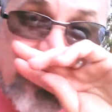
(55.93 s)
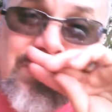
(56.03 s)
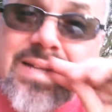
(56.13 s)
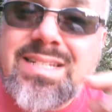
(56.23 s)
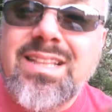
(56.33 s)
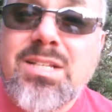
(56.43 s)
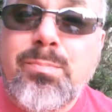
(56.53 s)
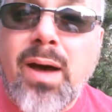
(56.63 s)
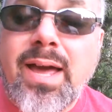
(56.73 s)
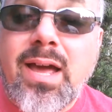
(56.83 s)
I said, let's
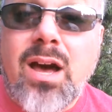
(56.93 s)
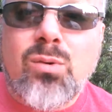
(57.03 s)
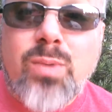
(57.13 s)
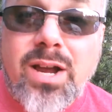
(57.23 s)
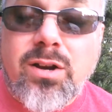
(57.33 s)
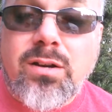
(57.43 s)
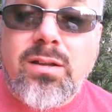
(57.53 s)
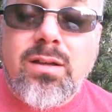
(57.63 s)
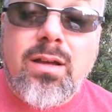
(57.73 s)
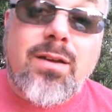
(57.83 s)
buy a
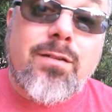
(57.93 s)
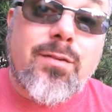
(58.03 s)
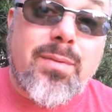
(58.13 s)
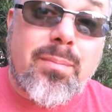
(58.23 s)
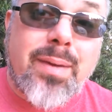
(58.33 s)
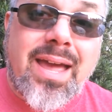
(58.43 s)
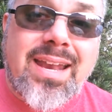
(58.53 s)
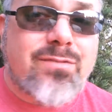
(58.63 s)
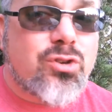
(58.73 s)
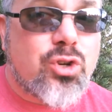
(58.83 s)
record from a band
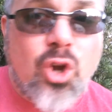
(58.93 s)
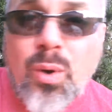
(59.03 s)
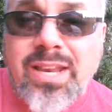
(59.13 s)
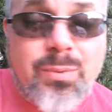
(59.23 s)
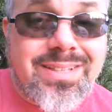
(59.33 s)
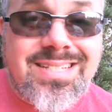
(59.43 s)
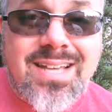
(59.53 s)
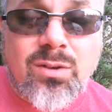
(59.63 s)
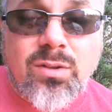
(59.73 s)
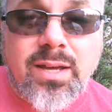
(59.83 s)
I have no idea what they sound